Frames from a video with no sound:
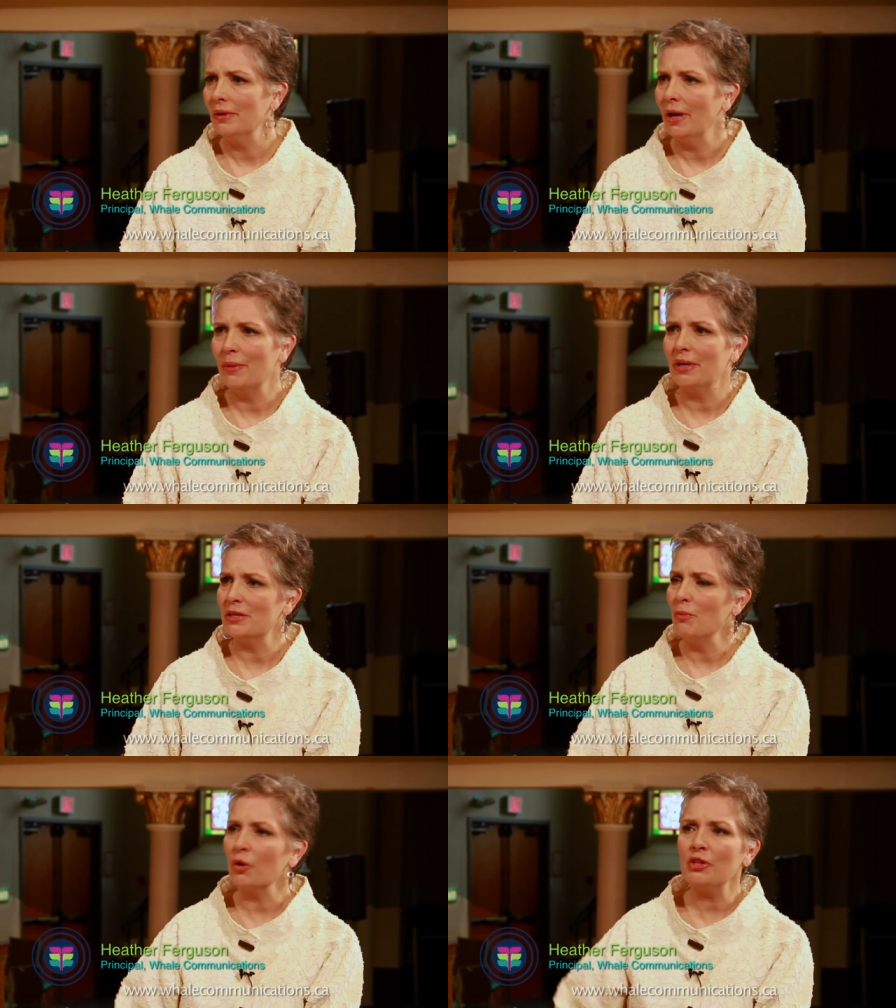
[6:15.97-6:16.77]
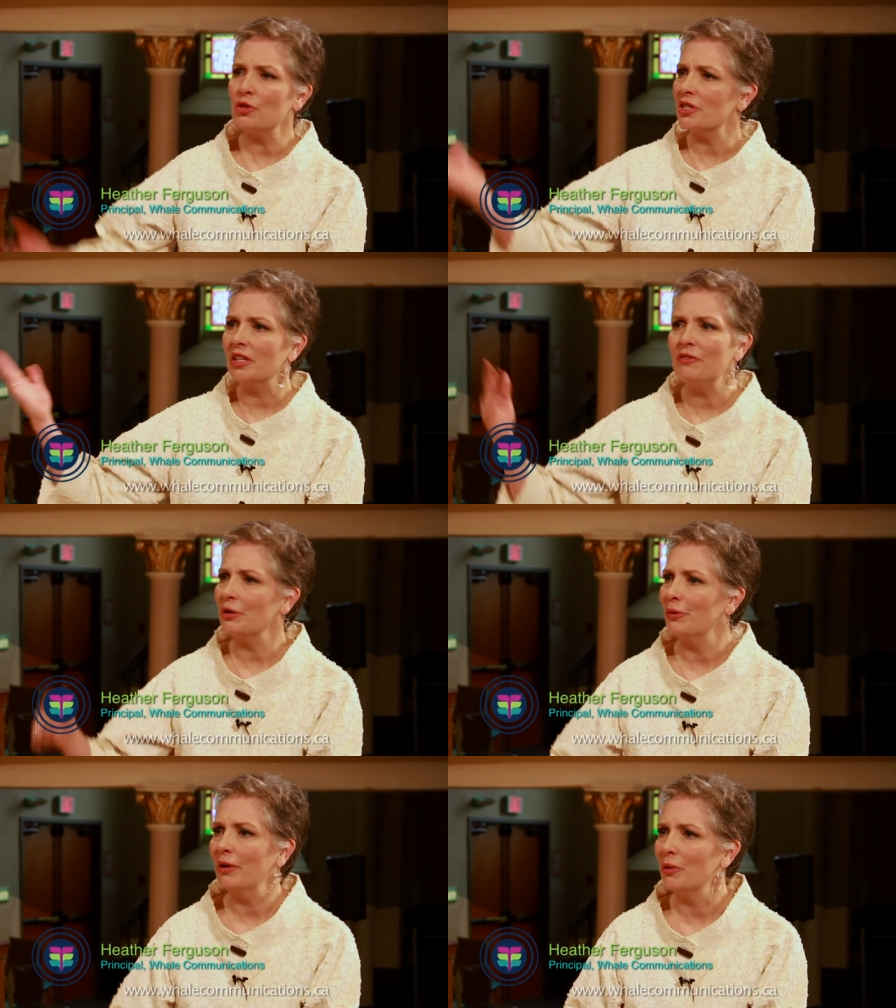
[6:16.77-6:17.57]
I mean, it's more than just living
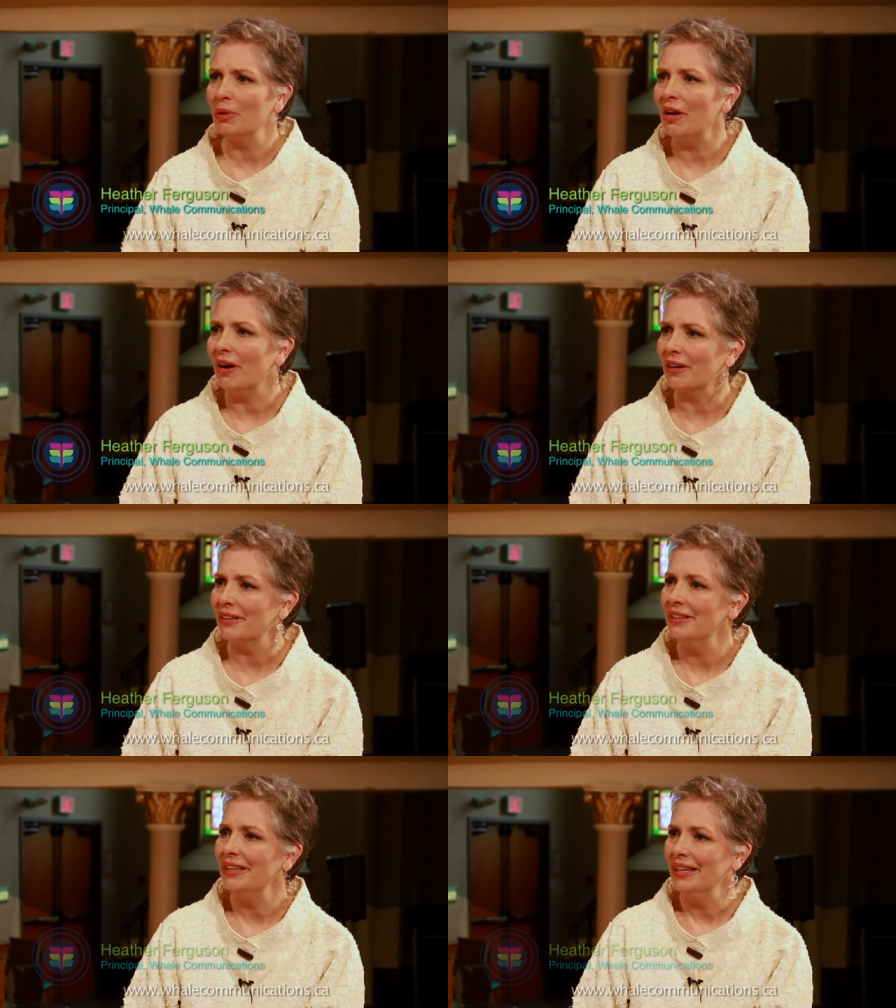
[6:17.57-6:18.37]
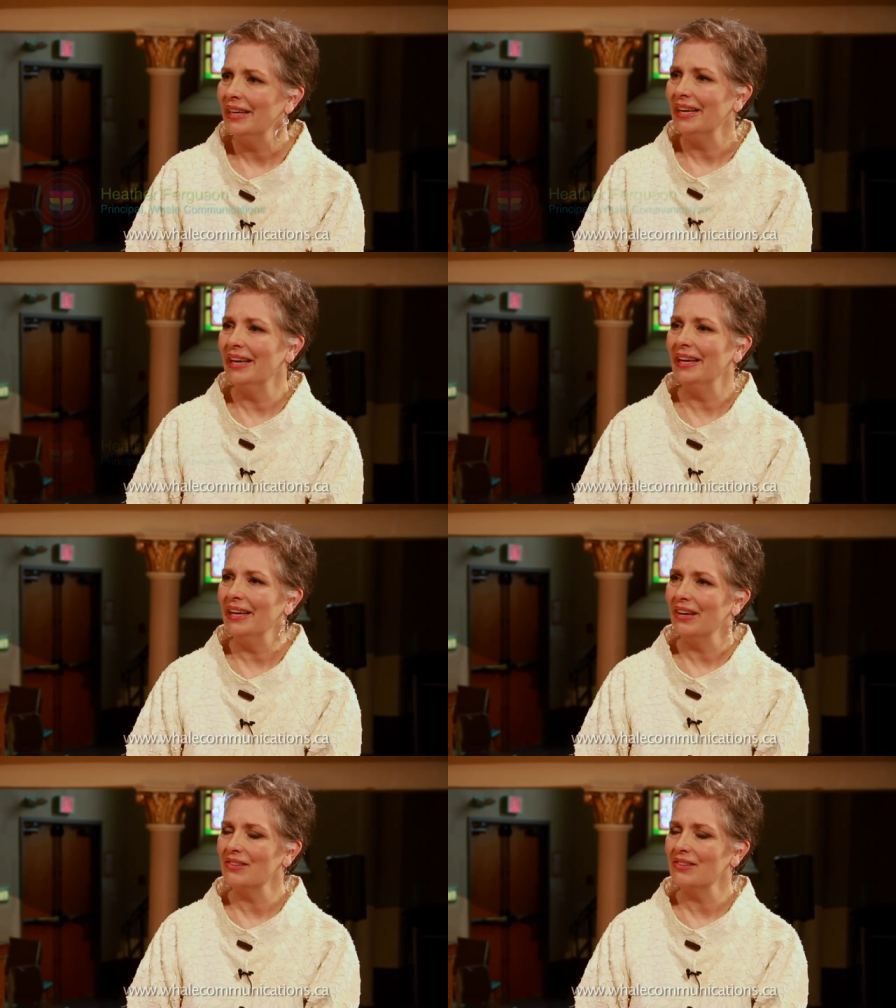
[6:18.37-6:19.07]
around the block. Um,